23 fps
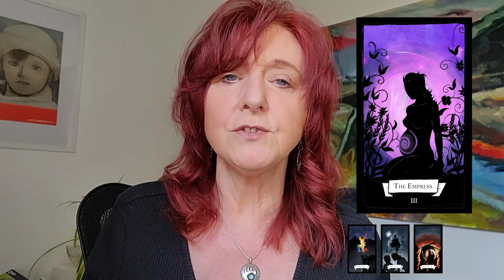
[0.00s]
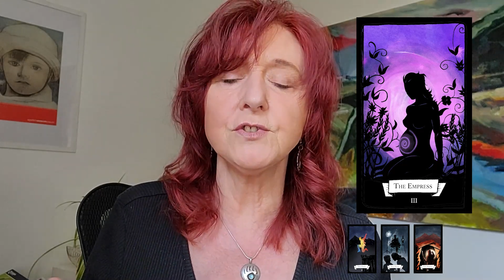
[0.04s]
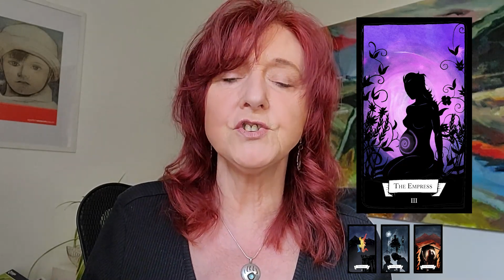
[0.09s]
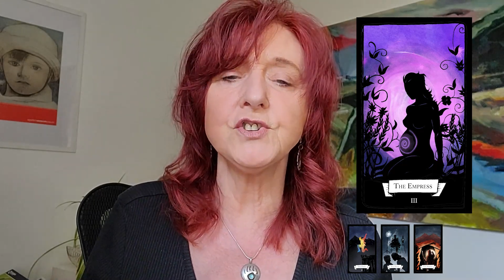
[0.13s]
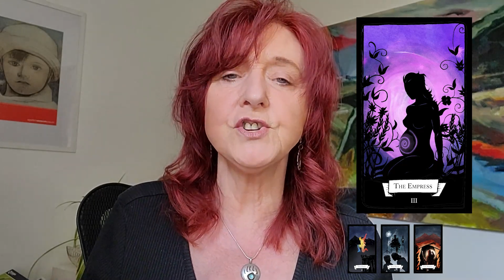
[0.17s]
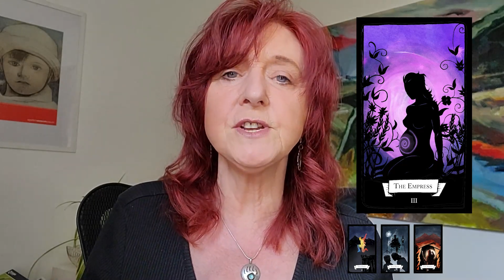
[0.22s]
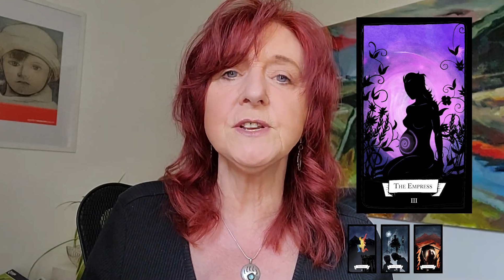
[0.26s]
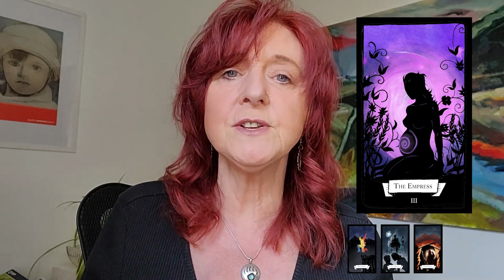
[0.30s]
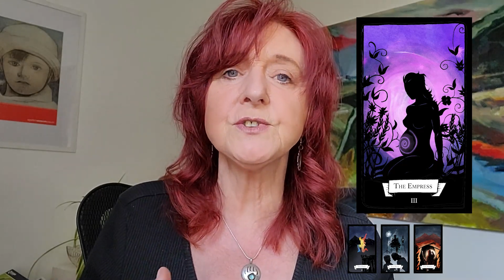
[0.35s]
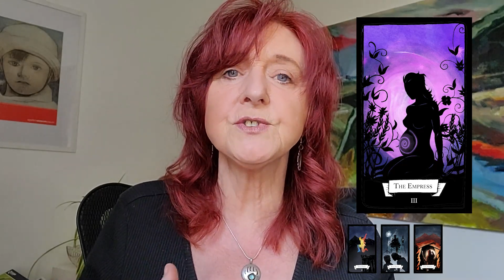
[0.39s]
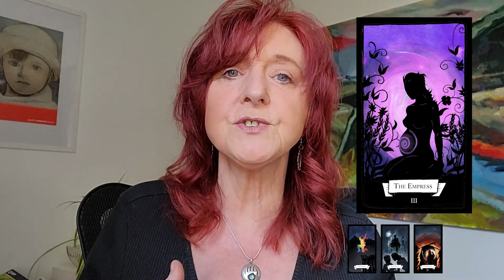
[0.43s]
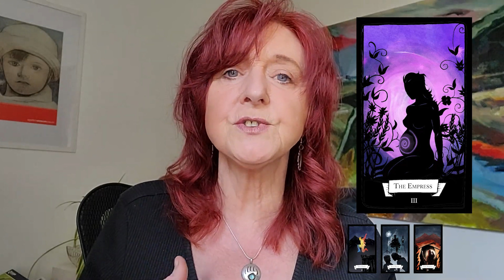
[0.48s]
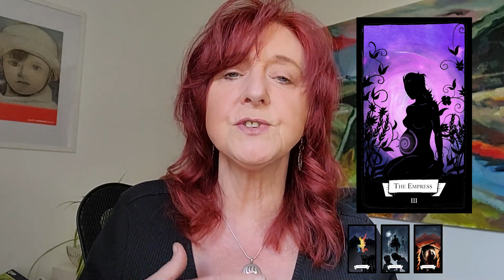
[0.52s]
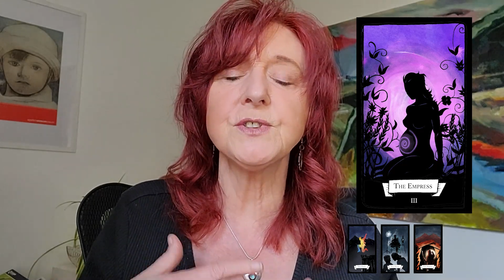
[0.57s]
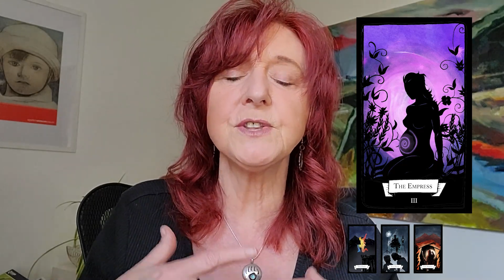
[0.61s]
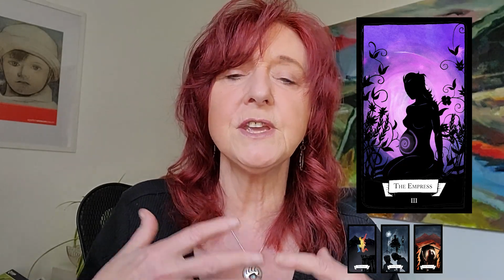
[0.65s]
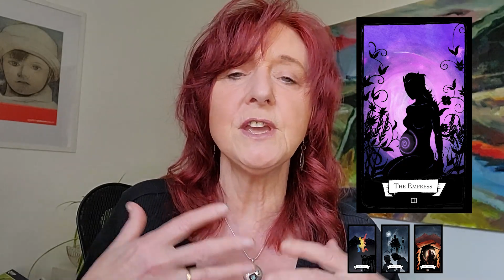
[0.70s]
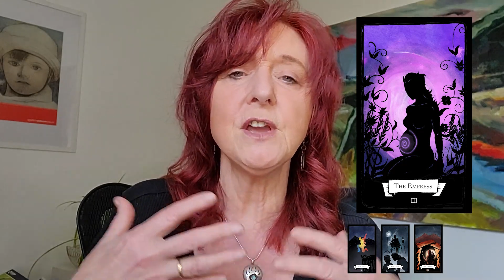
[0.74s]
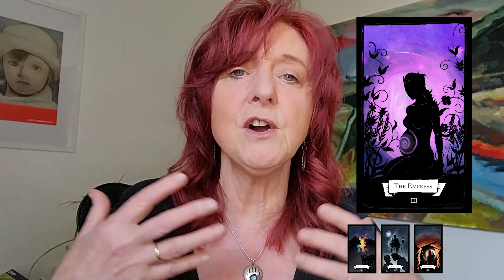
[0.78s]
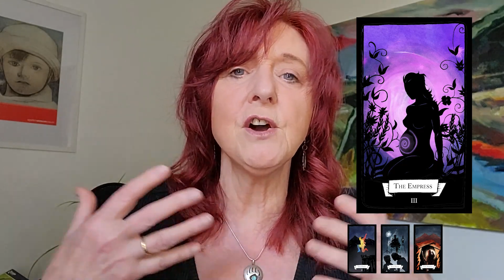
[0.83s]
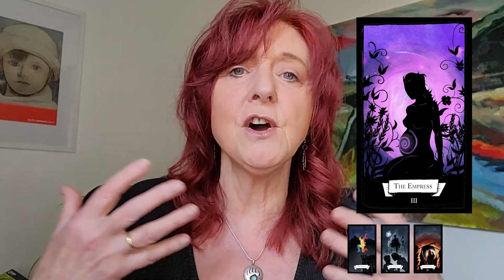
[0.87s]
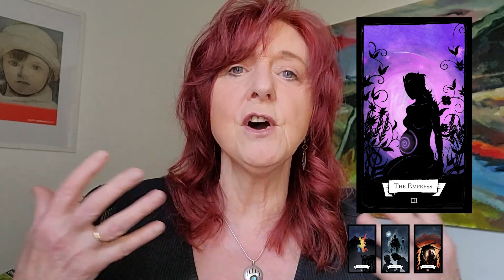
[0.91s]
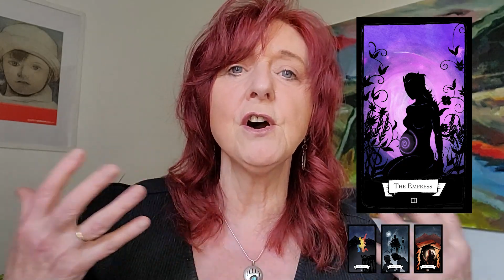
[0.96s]
She is
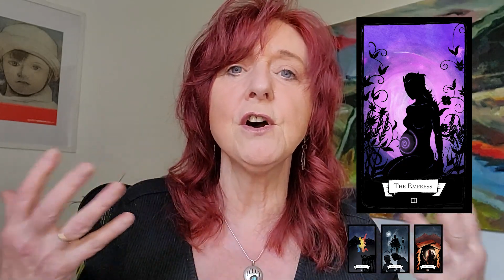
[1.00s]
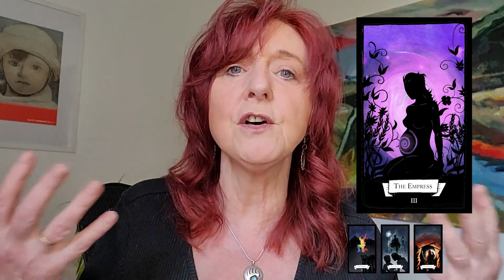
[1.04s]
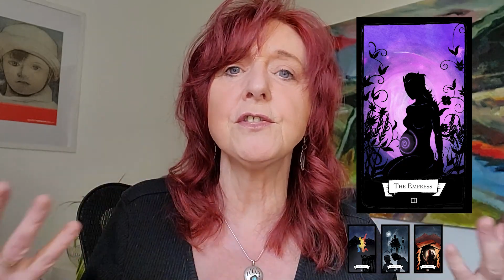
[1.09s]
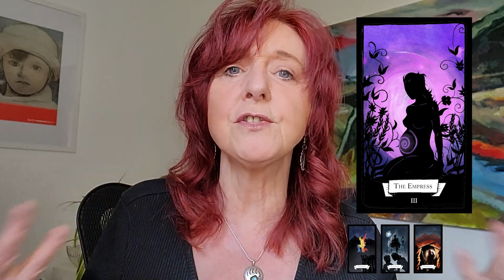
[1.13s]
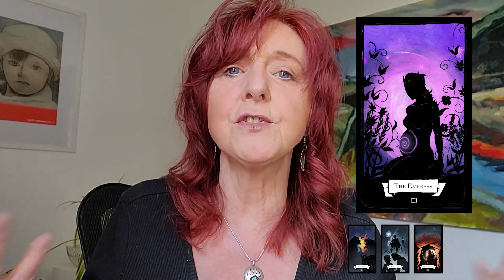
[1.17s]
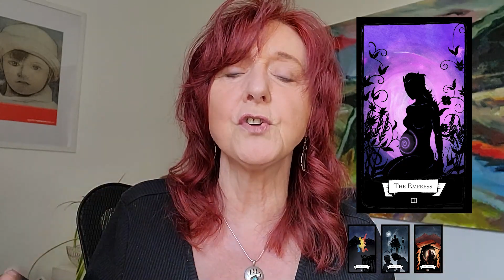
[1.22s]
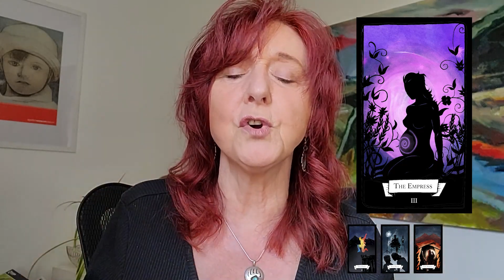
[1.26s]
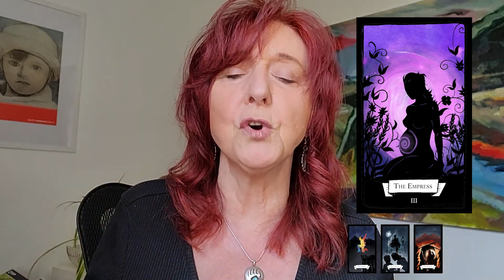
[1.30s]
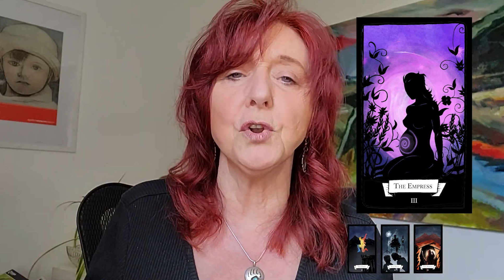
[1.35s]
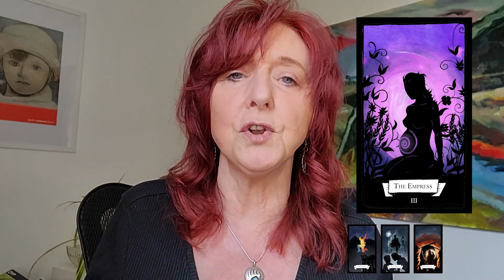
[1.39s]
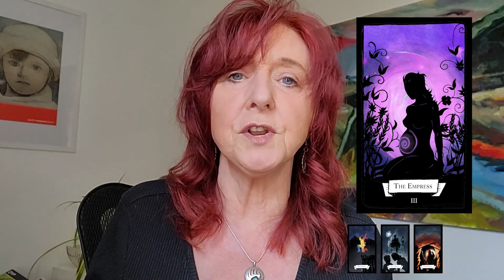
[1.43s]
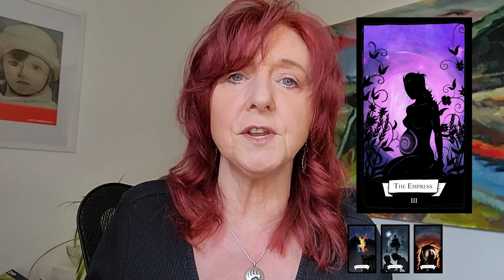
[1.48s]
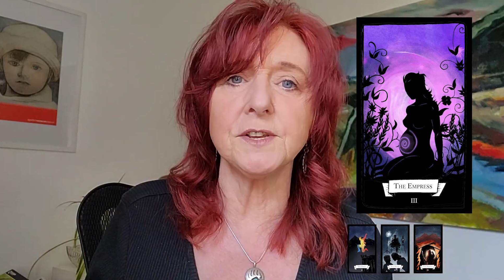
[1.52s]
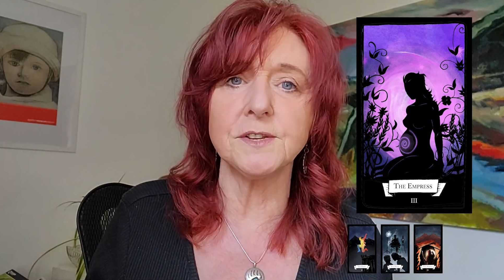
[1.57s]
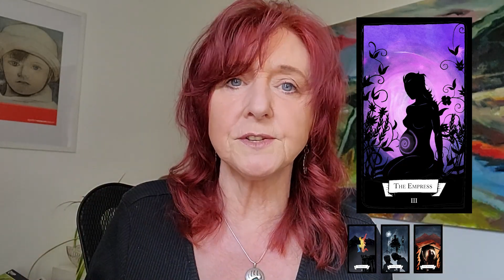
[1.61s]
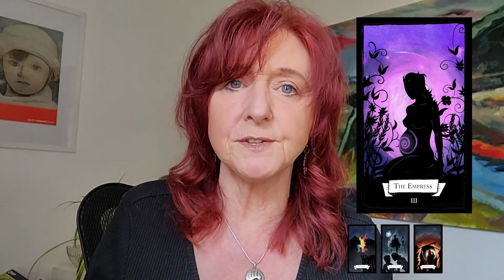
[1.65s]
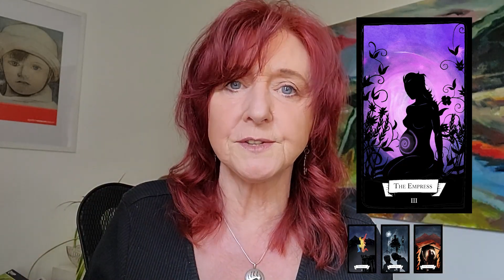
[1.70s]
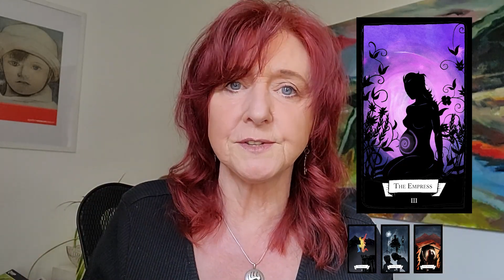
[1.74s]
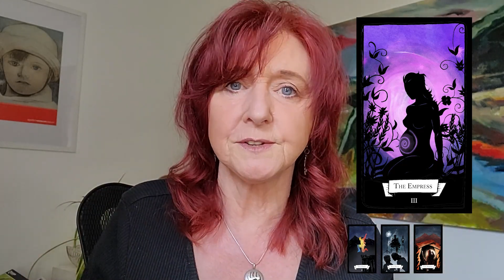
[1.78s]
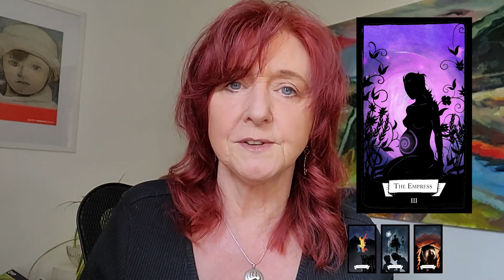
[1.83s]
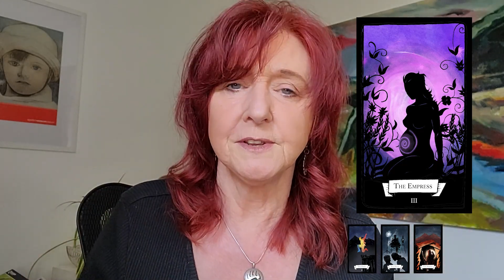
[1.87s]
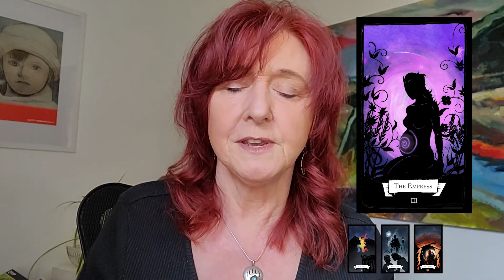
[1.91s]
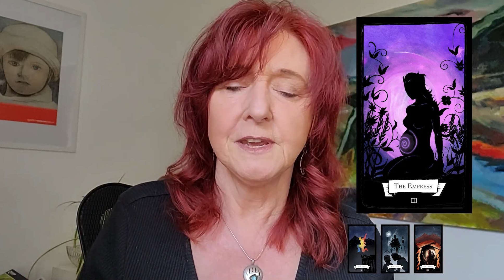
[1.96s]
the Earth
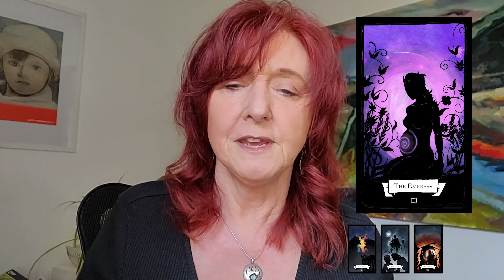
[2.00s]
Goddess.